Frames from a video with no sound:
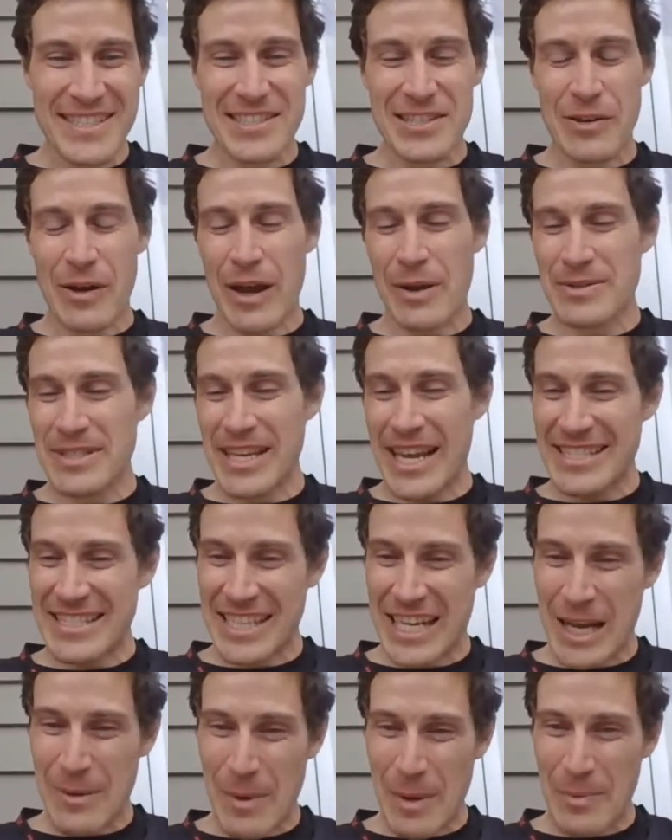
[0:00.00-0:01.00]
And so I was asked
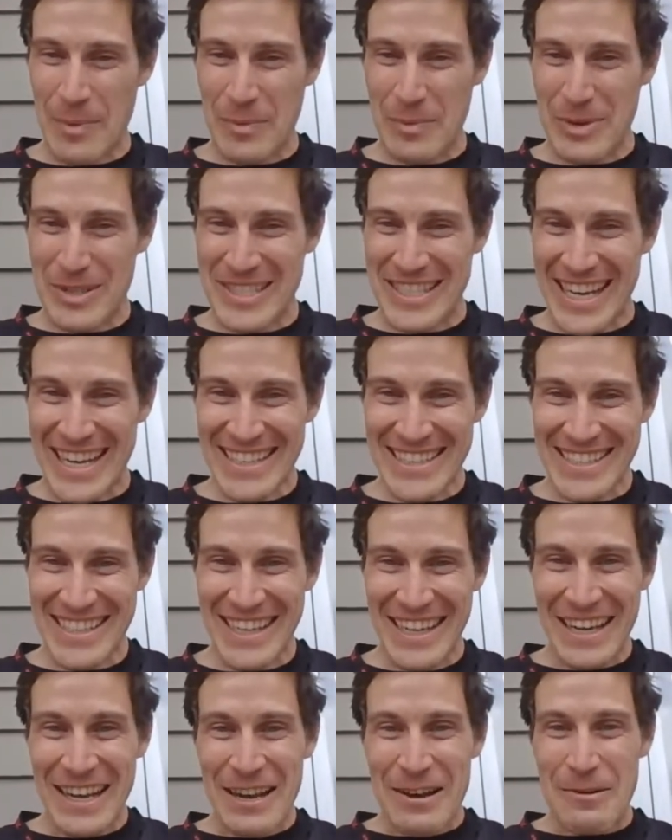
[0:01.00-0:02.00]
to come up and present,
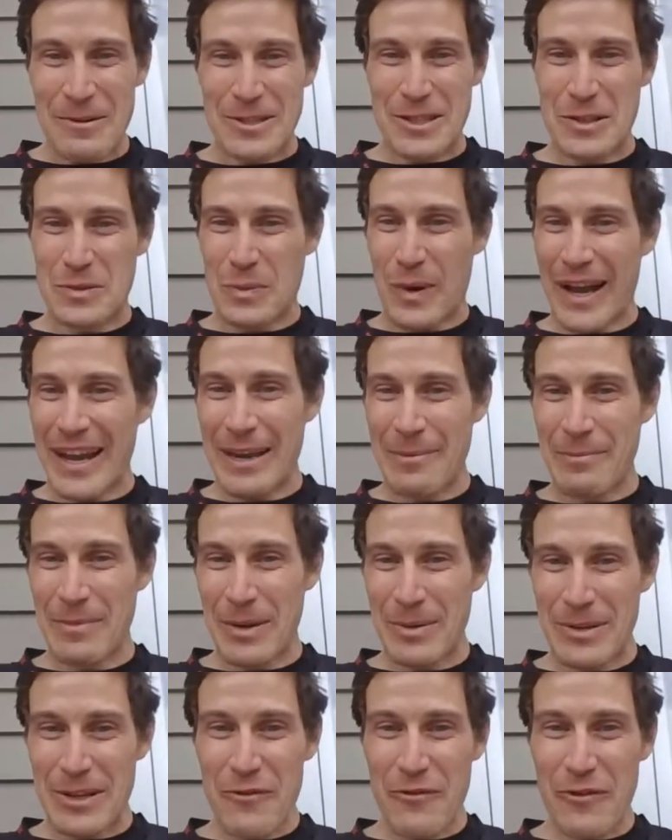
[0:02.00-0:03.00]
which is why I'm
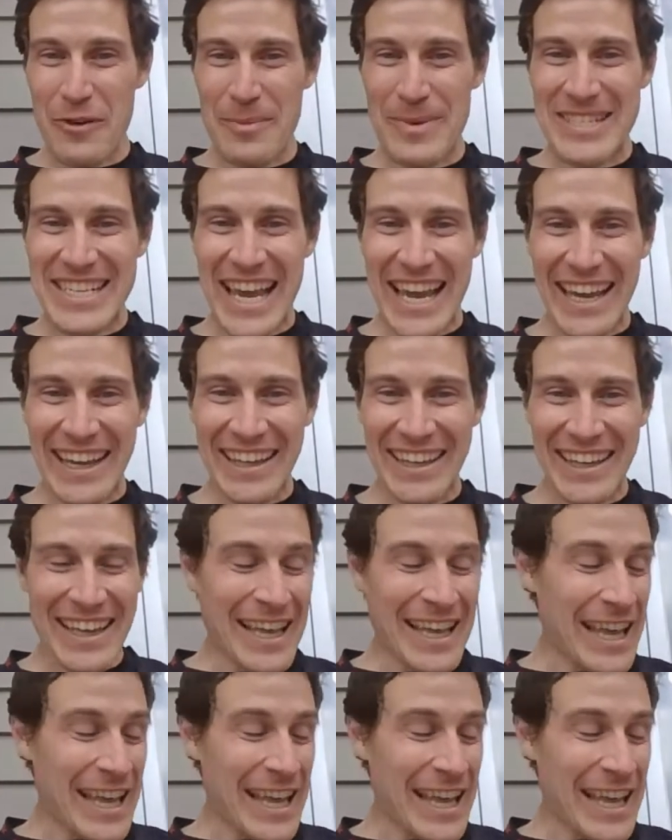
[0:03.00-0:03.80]
coming to you from a deck.